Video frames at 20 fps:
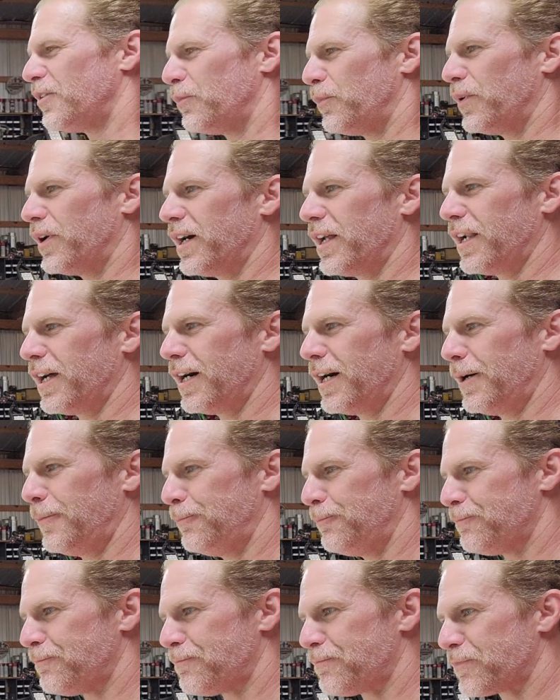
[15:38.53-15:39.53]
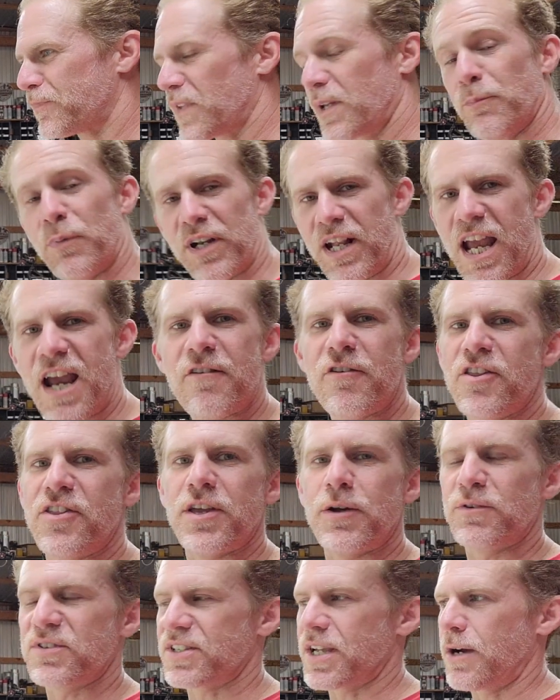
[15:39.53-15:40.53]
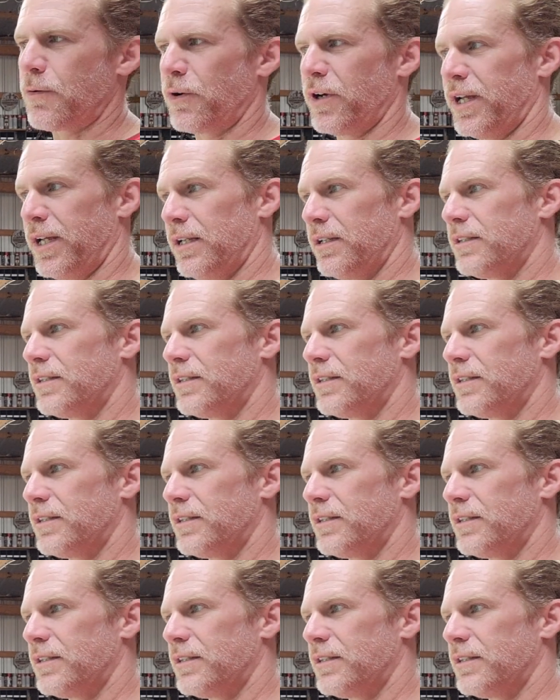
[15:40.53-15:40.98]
But everything was that way.